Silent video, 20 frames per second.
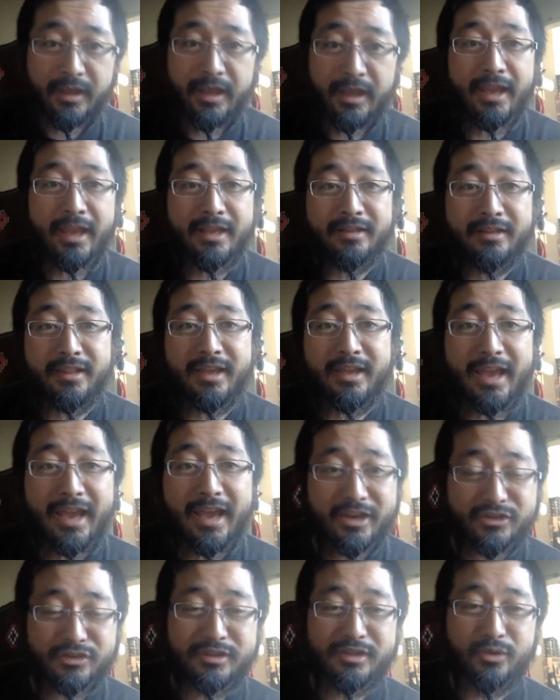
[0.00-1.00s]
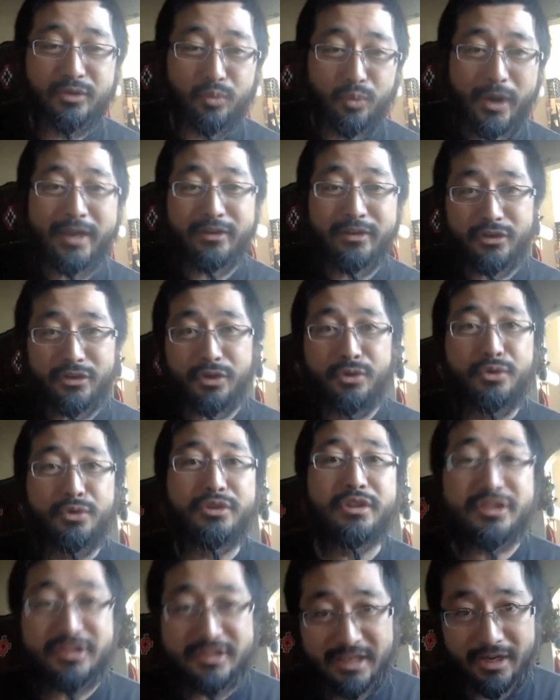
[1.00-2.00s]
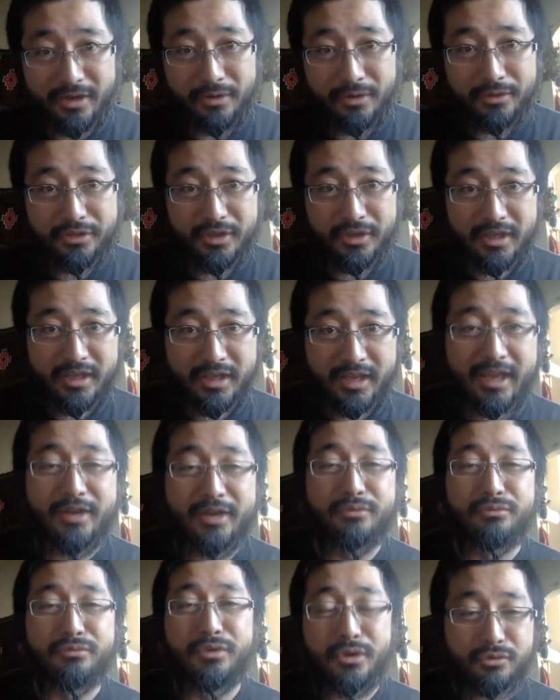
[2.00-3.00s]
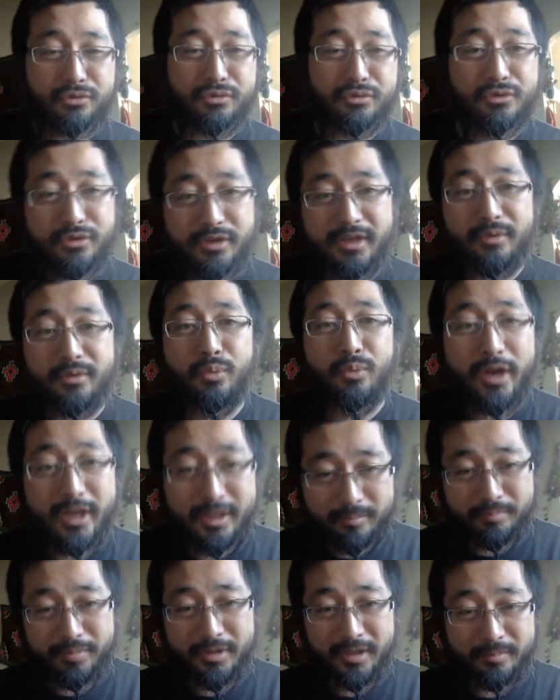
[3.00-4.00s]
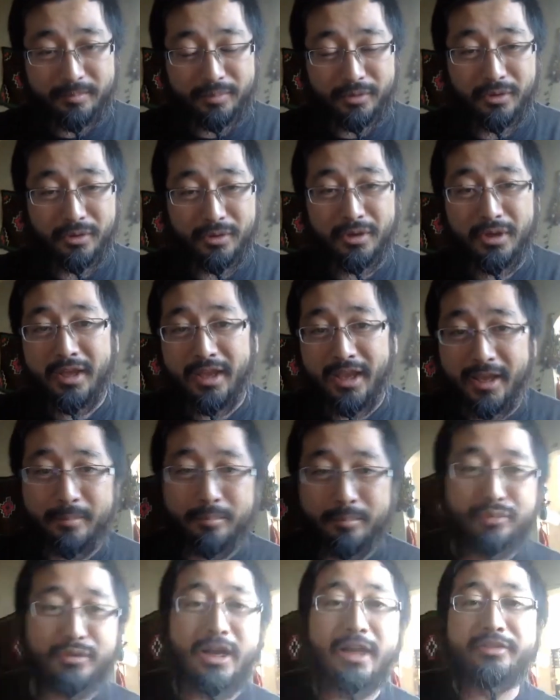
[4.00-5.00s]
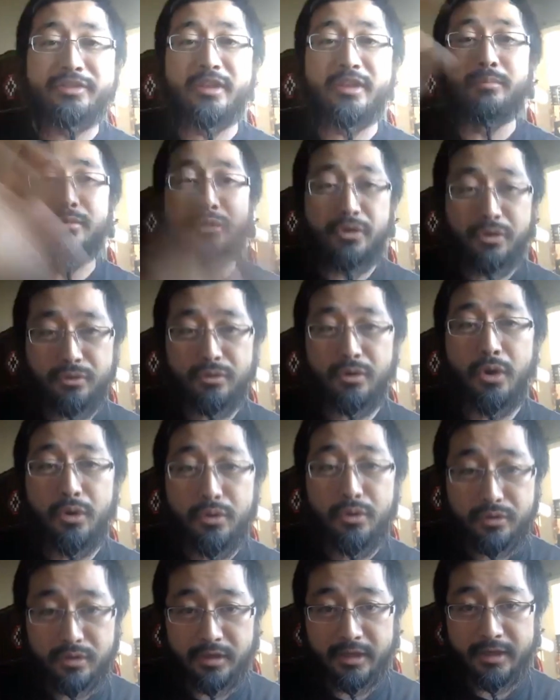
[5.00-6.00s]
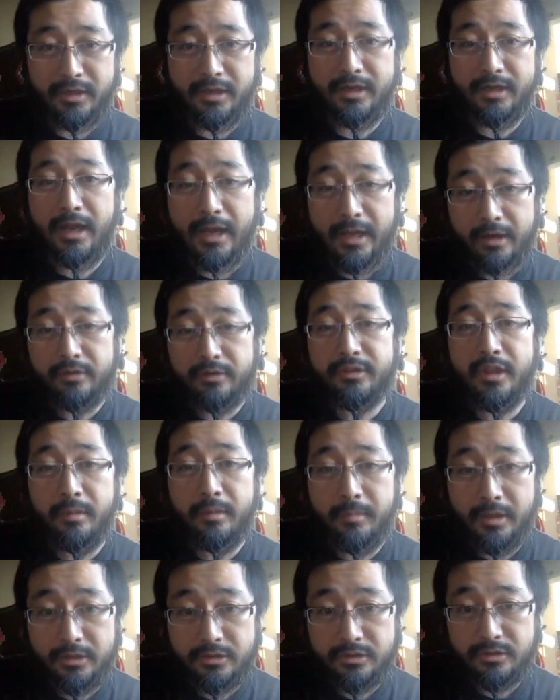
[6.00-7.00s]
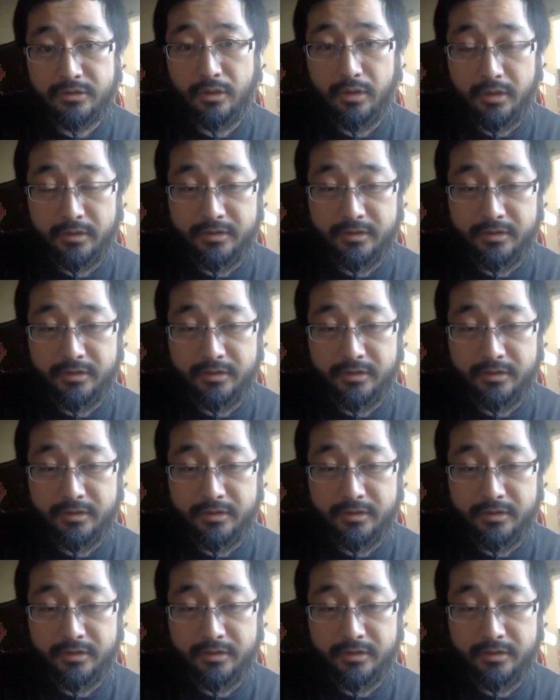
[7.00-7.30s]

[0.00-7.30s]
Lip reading: And they actually went to the South and recruited white people and brought them to Oakland and hired them as